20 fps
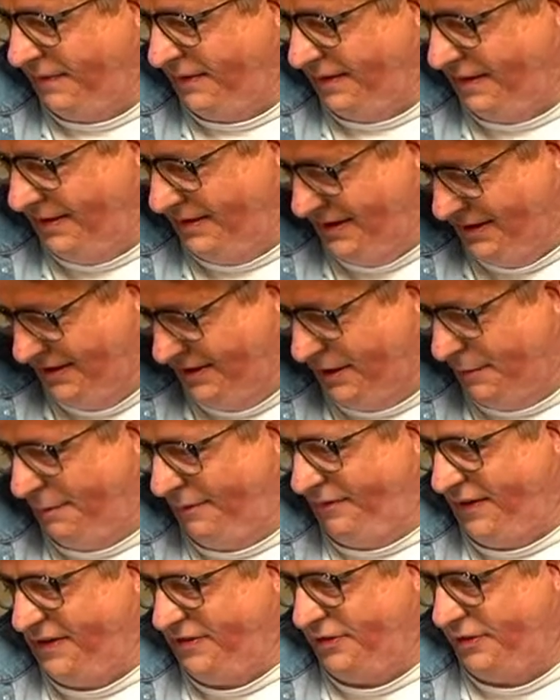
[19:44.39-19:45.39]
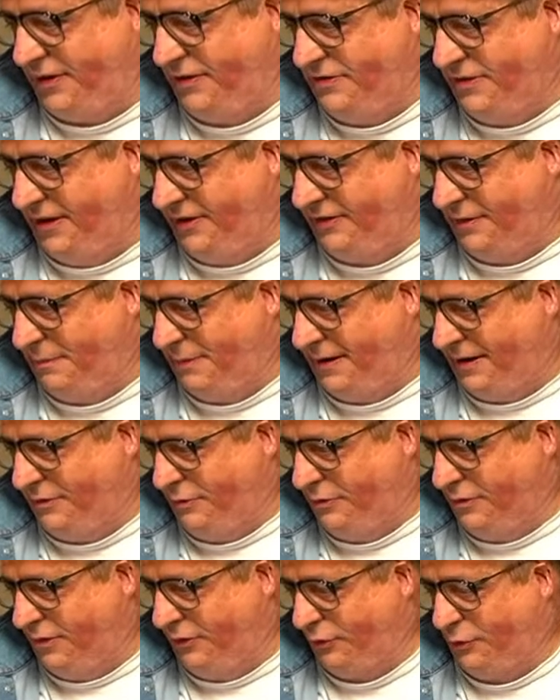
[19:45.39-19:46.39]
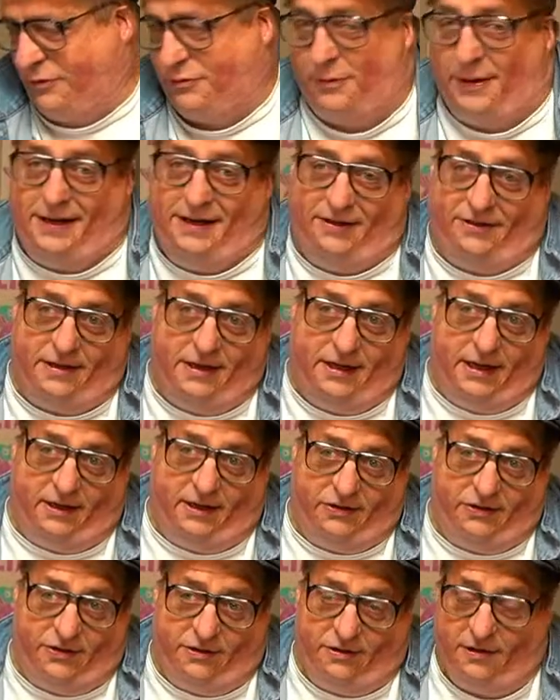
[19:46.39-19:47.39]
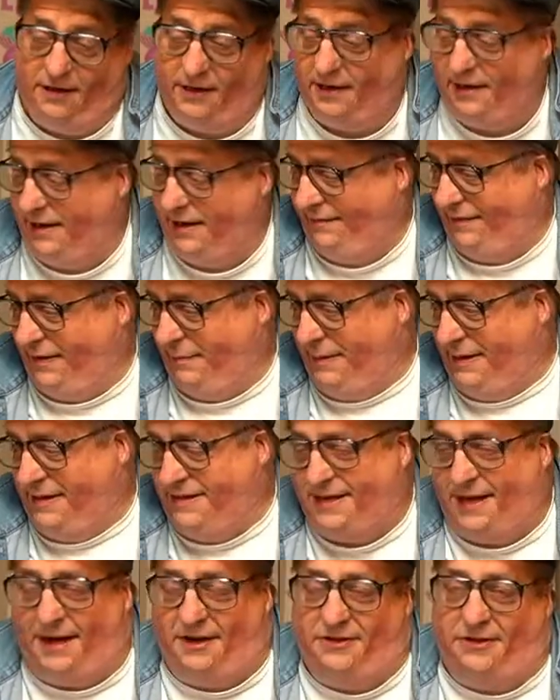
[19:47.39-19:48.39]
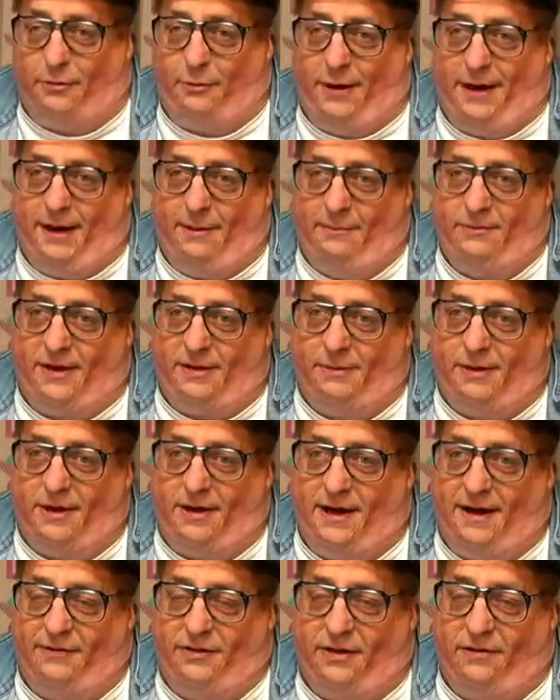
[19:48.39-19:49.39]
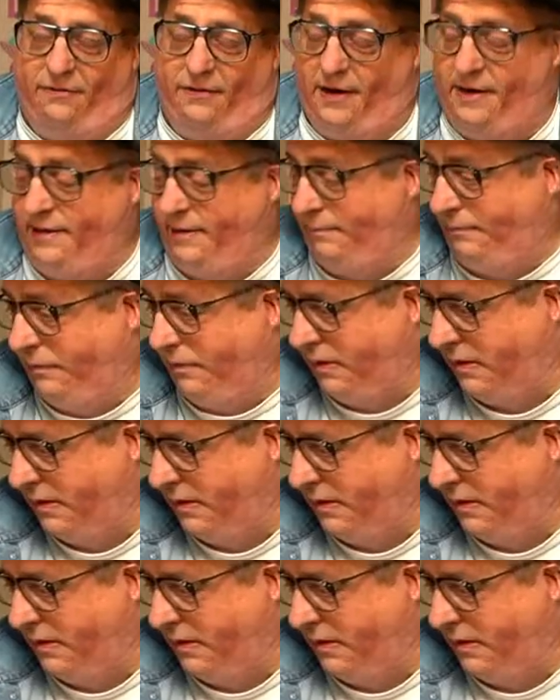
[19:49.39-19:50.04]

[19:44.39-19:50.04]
There you go. Professor could jinx it, but who knows which way he's leaning. So if he means that as the Rams, I'm going to have to unfriend him.